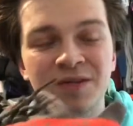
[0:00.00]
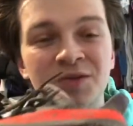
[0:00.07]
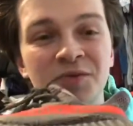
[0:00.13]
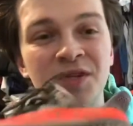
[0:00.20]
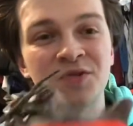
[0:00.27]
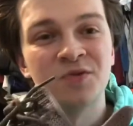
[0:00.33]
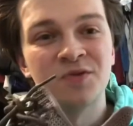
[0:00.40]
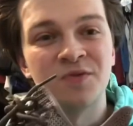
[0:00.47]

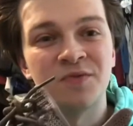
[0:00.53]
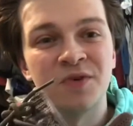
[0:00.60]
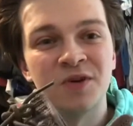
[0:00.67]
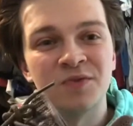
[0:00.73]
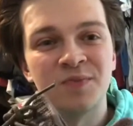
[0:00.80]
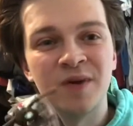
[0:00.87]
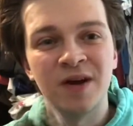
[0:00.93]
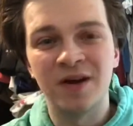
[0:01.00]
this was the
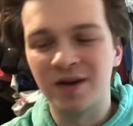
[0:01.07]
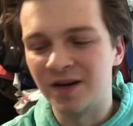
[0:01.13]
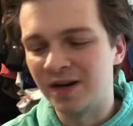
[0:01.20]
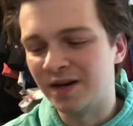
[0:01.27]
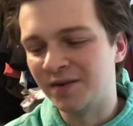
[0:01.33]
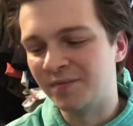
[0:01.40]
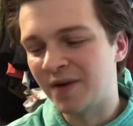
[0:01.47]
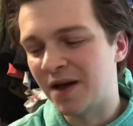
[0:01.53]
first pair
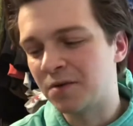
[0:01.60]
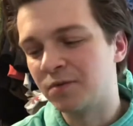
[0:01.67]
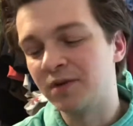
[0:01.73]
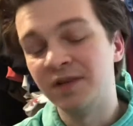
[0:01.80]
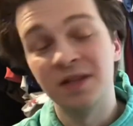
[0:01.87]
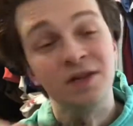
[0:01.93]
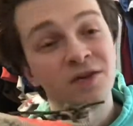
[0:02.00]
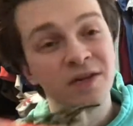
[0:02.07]
back
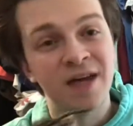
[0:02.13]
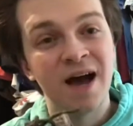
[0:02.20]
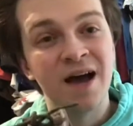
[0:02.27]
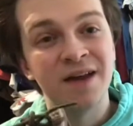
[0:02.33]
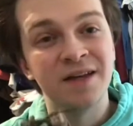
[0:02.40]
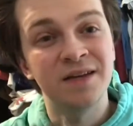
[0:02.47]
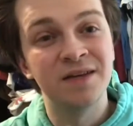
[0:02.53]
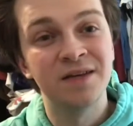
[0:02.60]
when Lil
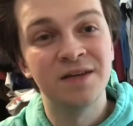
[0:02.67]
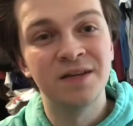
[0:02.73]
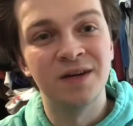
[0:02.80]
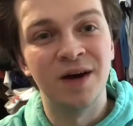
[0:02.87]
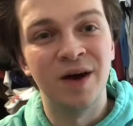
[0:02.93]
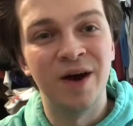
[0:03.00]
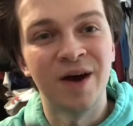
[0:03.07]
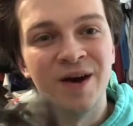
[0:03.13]
Yachty,
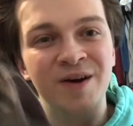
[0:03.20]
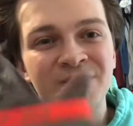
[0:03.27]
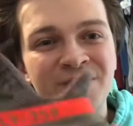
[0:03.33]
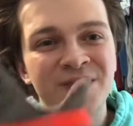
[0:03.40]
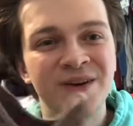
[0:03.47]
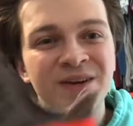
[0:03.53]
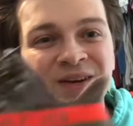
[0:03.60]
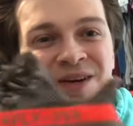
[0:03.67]

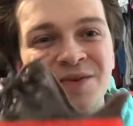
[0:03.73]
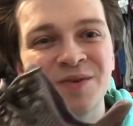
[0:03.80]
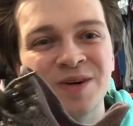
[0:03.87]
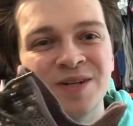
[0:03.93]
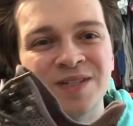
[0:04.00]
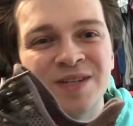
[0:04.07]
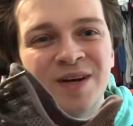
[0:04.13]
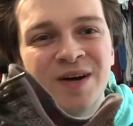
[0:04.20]
he
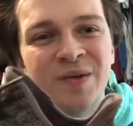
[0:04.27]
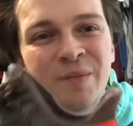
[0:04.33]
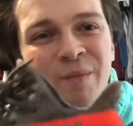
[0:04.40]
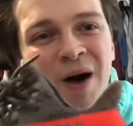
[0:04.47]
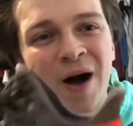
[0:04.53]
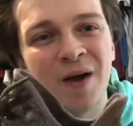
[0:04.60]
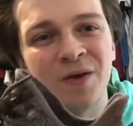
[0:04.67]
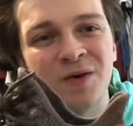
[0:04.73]
was the
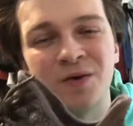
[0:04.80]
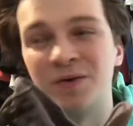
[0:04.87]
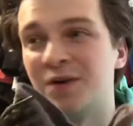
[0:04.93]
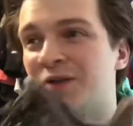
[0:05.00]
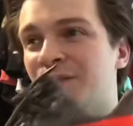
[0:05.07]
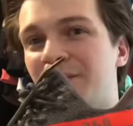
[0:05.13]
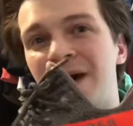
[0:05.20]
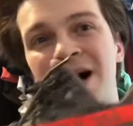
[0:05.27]
model, one of
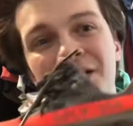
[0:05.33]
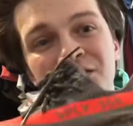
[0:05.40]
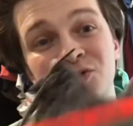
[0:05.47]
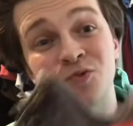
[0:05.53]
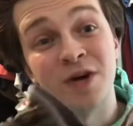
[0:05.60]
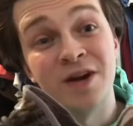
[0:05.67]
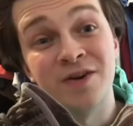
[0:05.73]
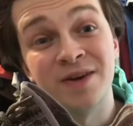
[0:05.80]
the models
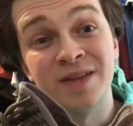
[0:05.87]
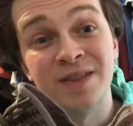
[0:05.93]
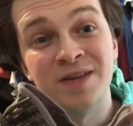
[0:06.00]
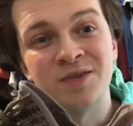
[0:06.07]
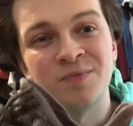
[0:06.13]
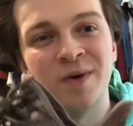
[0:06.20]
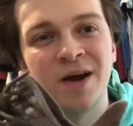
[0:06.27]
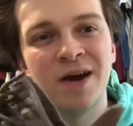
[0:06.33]
wearing this
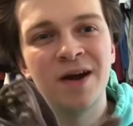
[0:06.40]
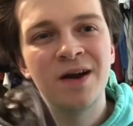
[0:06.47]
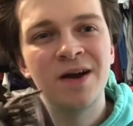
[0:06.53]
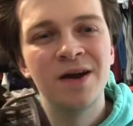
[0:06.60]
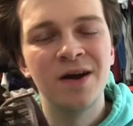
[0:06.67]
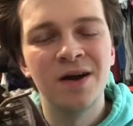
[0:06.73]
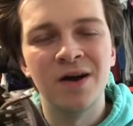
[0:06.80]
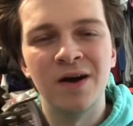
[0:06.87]
pair
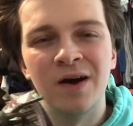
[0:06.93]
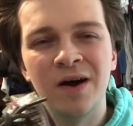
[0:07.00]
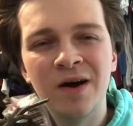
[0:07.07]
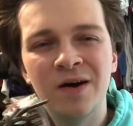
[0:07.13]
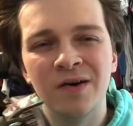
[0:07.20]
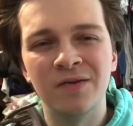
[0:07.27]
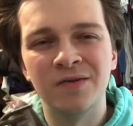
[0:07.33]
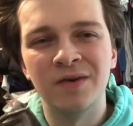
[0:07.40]

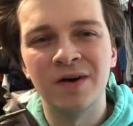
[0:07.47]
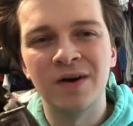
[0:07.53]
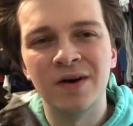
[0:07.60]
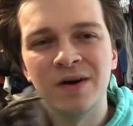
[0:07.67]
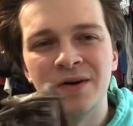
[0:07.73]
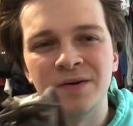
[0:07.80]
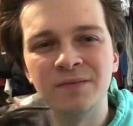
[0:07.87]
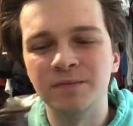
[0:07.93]

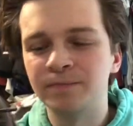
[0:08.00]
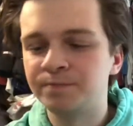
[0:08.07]
of